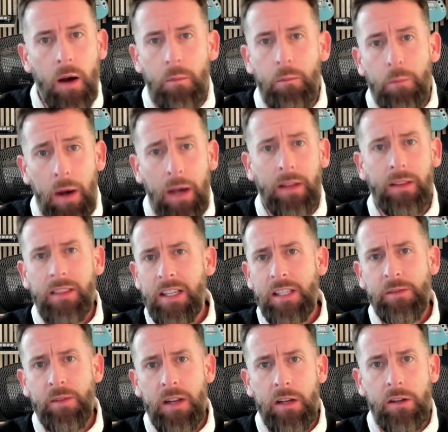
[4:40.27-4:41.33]
But this
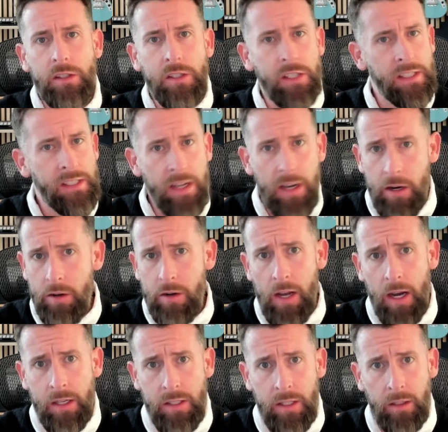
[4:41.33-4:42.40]
video is just an
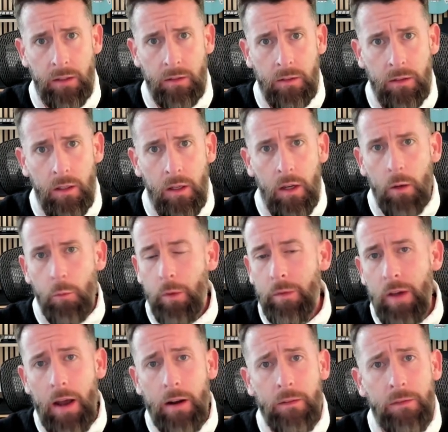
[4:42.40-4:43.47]
introduction. We've
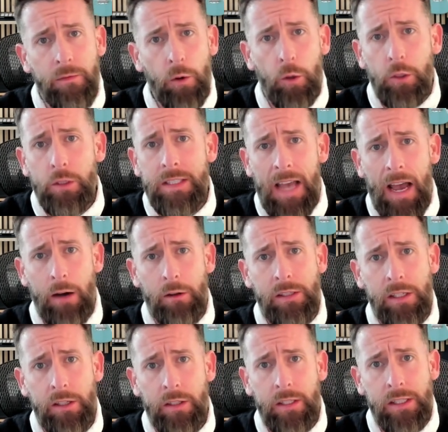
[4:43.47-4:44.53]
got a full DAO
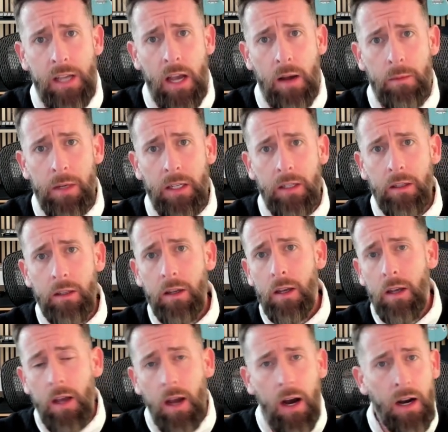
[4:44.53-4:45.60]
series coming.
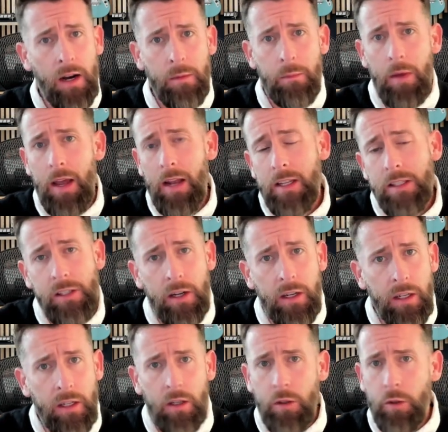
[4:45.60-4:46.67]
And it's going to
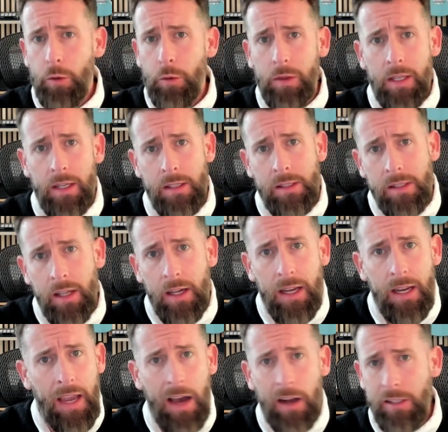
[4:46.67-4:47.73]
include things
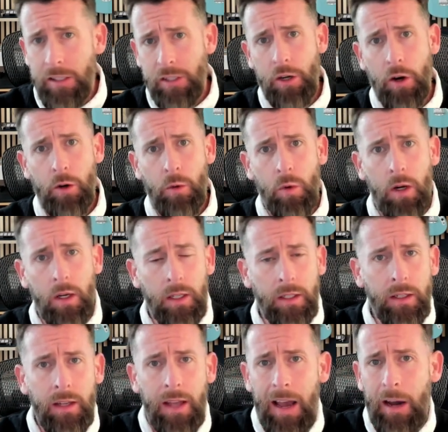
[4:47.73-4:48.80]
like how to start
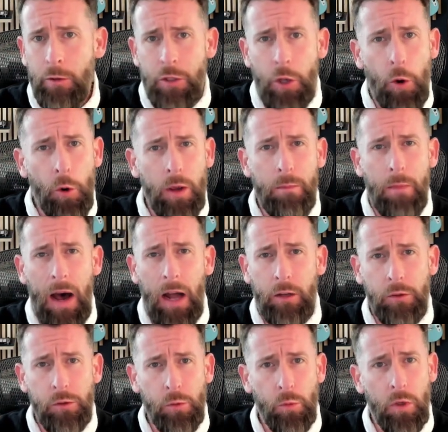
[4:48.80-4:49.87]
one, how token
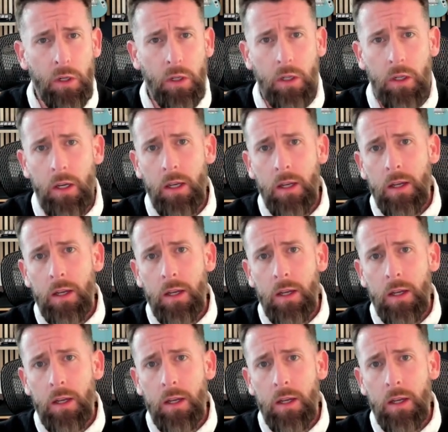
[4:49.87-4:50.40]
models work,